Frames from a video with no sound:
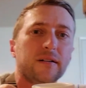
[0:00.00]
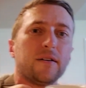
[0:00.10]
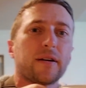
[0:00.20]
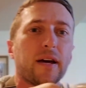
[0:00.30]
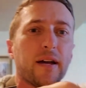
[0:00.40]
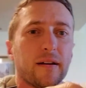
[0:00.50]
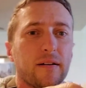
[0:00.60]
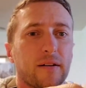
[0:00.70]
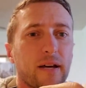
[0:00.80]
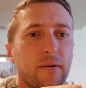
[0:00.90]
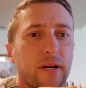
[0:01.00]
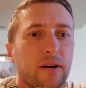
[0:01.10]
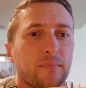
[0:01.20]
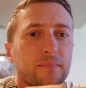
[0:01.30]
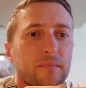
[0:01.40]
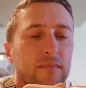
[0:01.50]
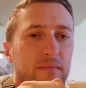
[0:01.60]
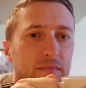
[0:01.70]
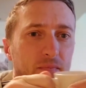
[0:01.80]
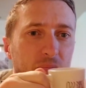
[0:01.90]
Okay, here we go.
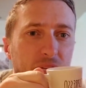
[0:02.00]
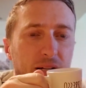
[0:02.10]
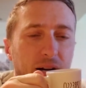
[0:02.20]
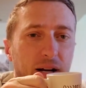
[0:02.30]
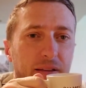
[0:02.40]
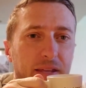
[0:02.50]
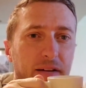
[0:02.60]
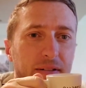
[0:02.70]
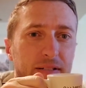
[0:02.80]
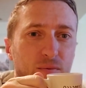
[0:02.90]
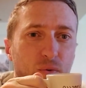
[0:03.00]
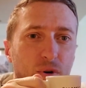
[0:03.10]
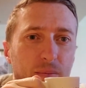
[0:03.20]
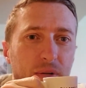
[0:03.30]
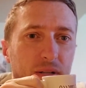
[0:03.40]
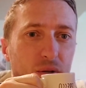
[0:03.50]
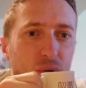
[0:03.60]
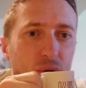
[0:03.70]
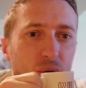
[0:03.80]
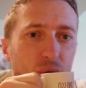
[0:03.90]
Ah, the oven is warm.
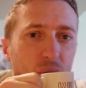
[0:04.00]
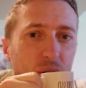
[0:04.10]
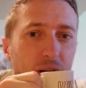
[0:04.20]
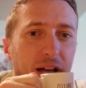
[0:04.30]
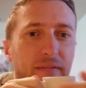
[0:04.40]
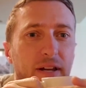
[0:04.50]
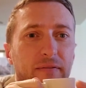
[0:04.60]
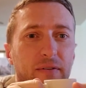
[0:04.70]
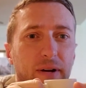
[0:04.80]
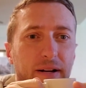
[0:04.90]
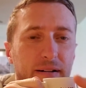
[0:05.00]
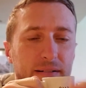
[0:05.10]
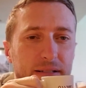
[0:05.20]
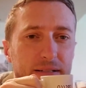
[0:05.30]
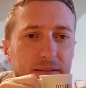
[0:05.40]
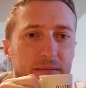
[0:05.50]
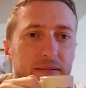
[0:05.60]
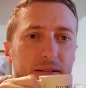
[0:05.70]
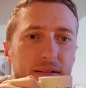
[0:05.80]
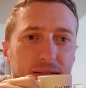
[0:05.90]
I have an oven right here.
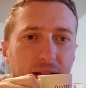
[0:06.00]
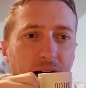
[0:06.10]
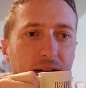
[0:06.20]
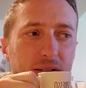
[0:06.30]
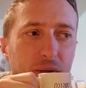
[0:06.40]
It's hot.